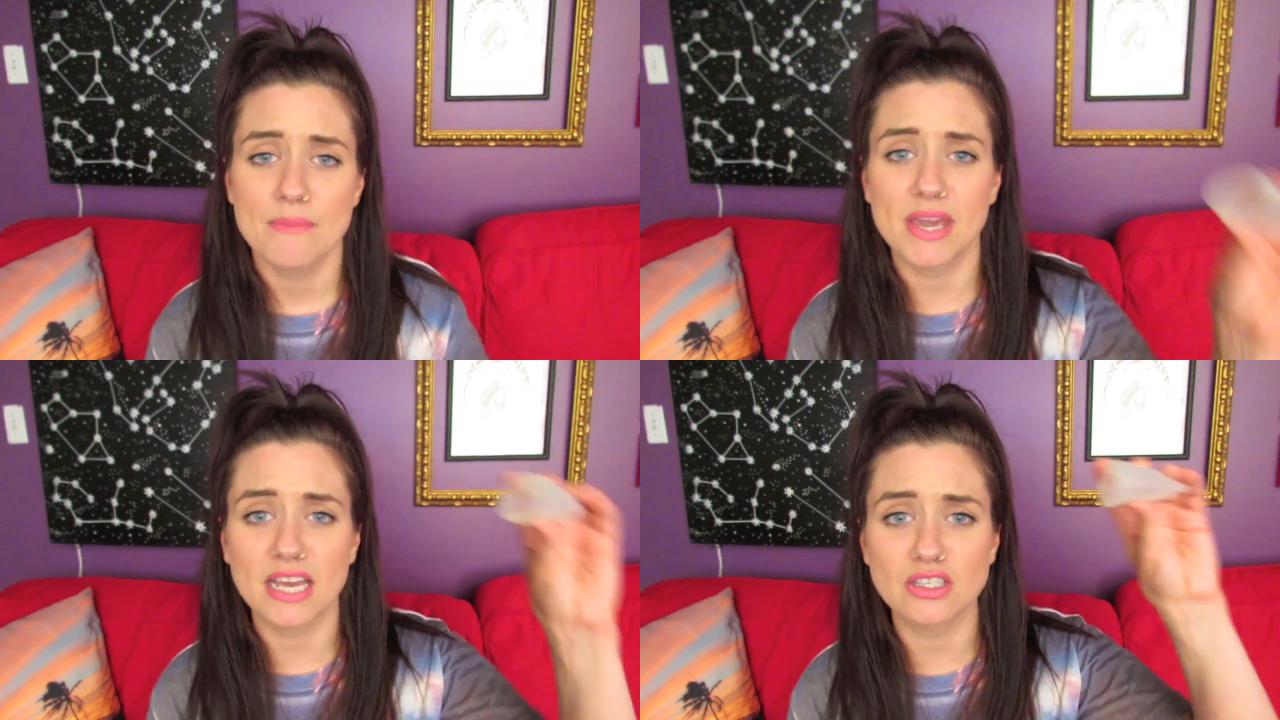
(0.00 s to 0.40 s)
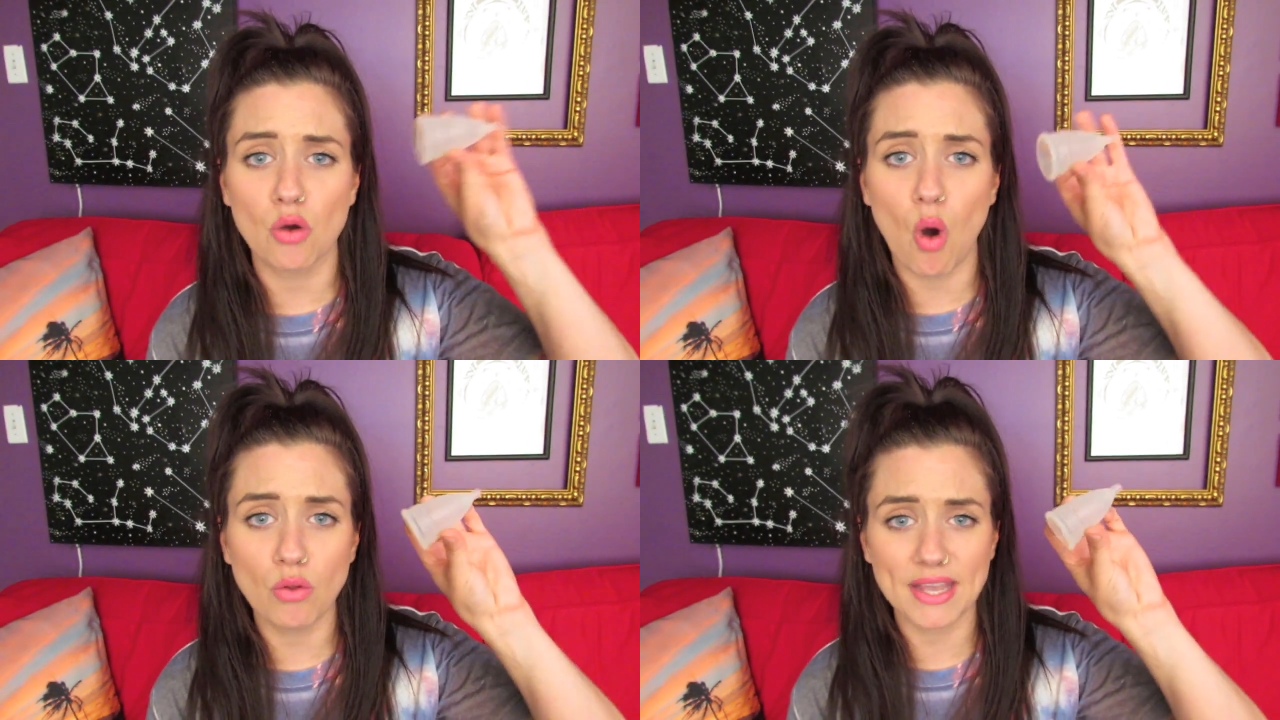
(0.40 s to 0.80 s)
because
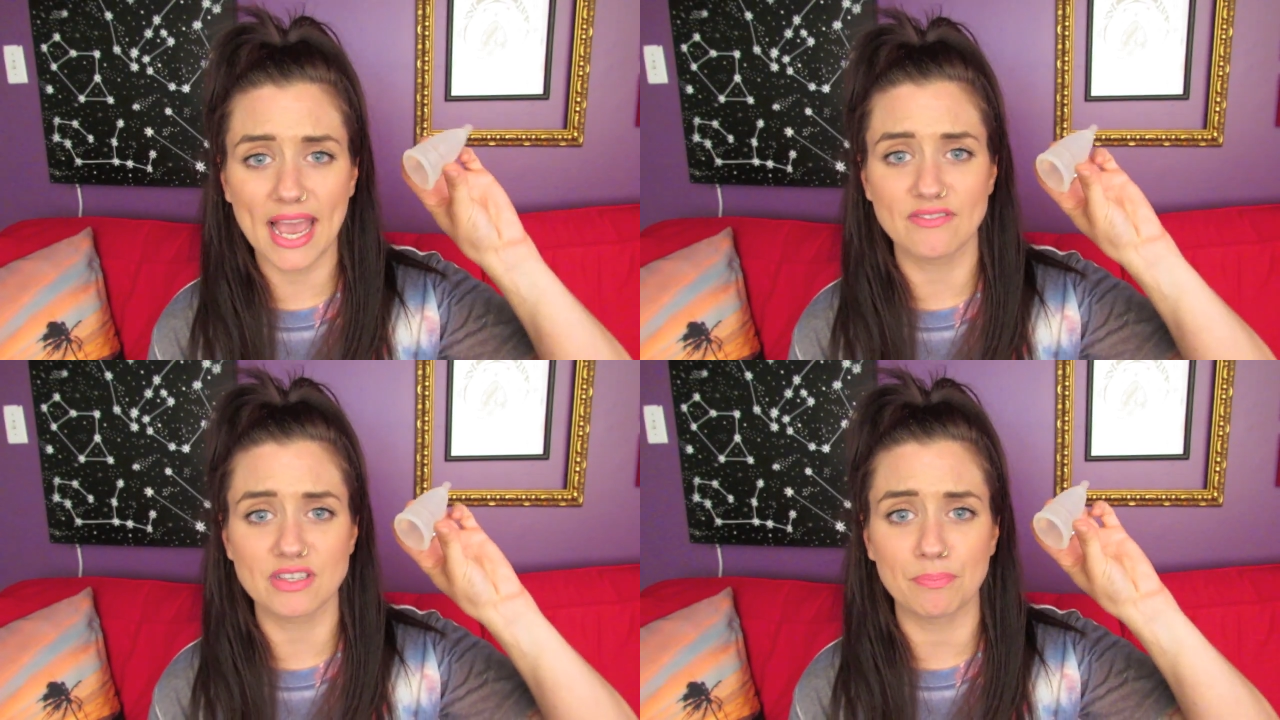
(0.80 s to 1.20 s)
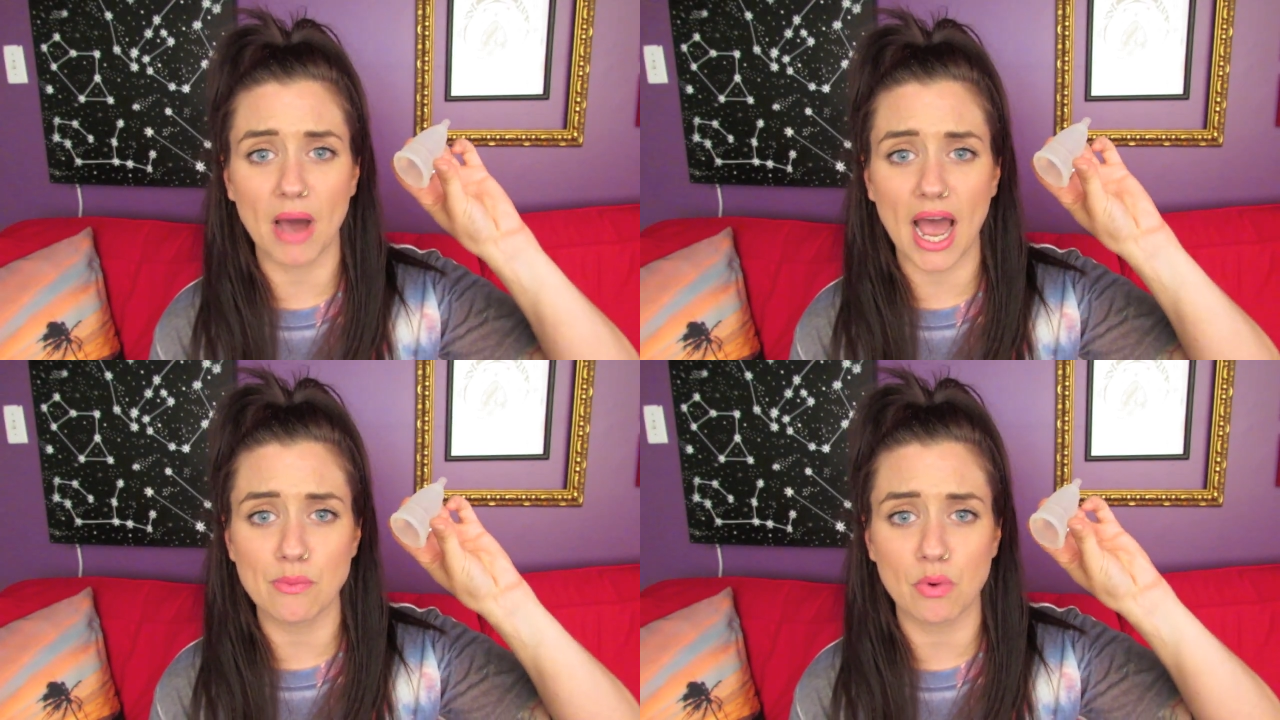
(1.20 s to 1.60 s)
you only have to
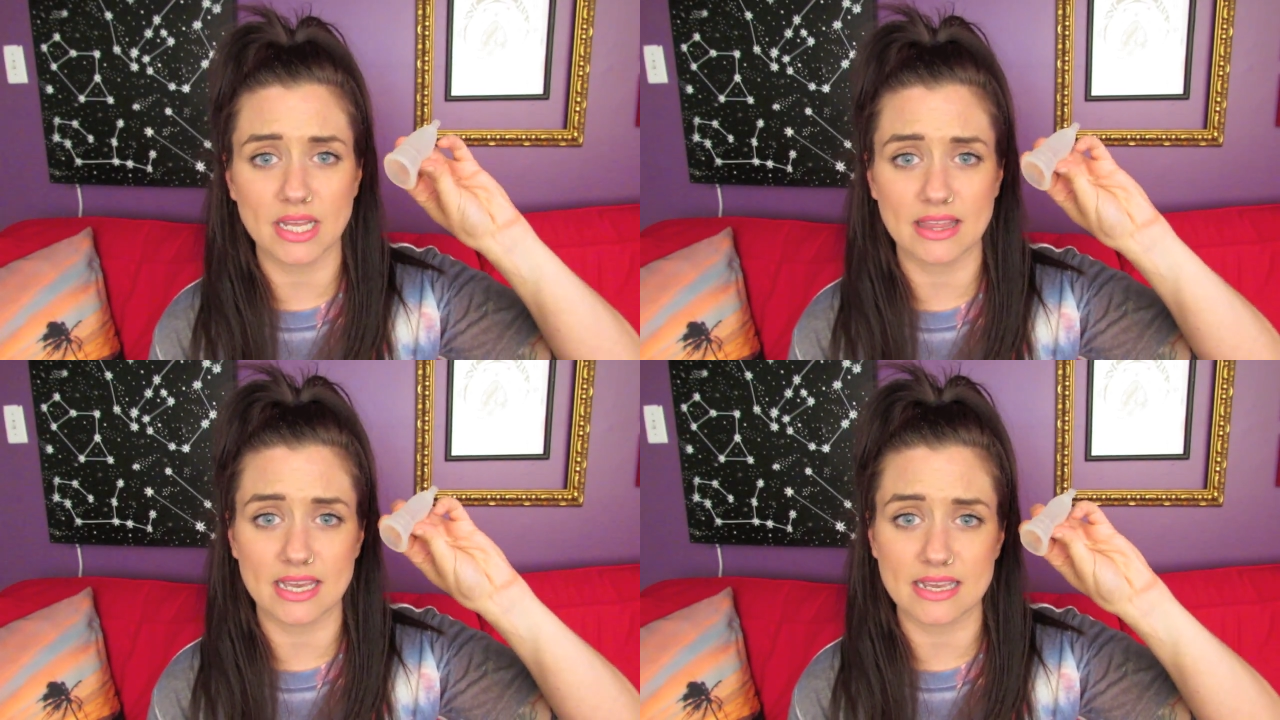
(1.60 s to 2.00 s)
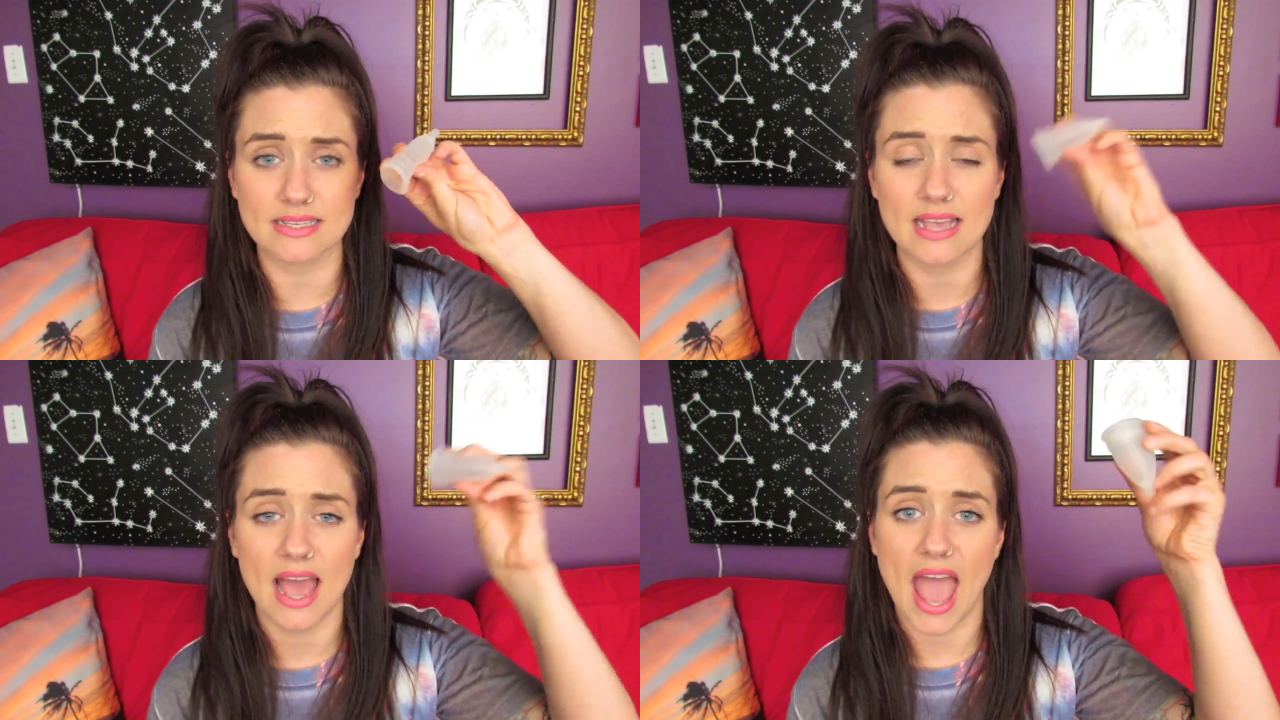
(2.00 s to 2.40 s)
buy one of these